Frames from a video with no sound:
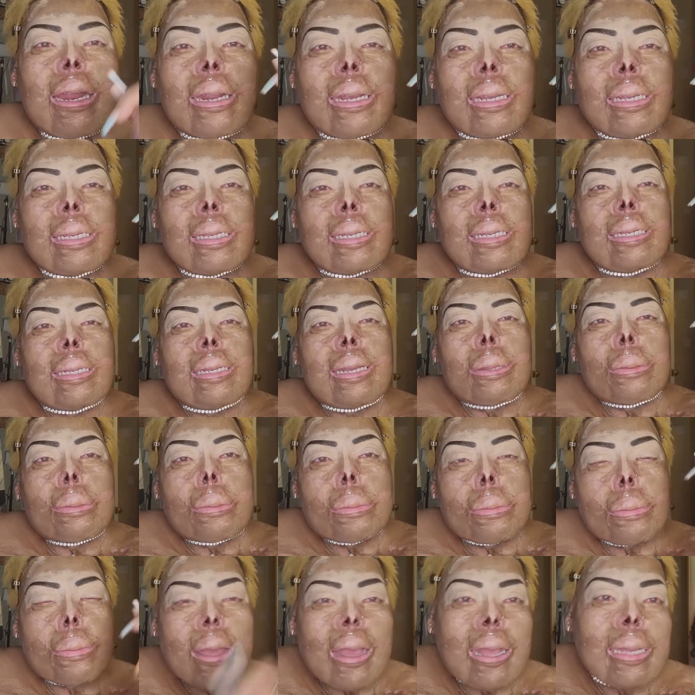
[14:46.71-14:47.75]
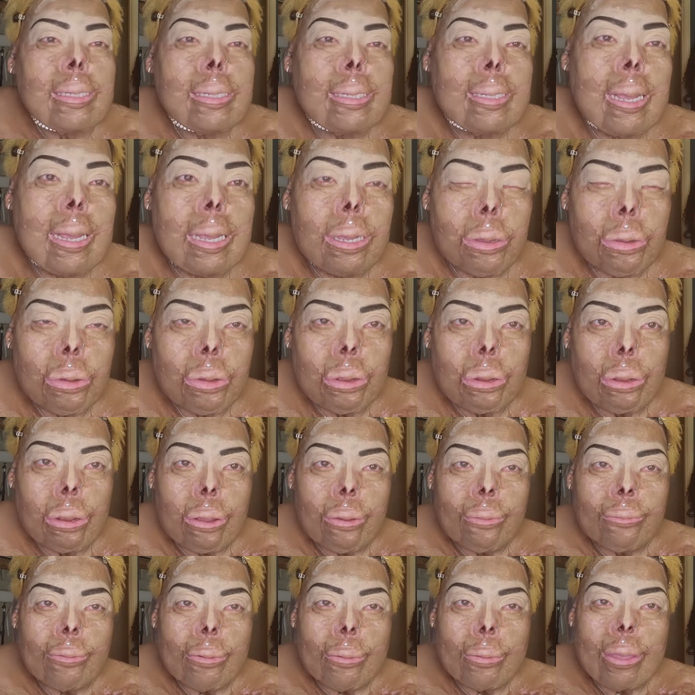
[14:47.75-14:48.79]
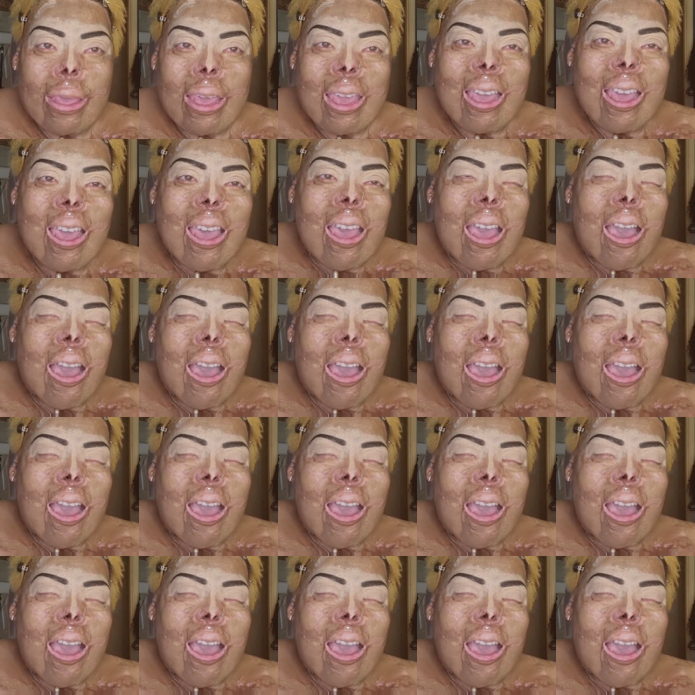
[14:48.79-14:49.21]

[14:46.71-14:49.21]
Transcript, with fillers: It's the best thing you can do for me.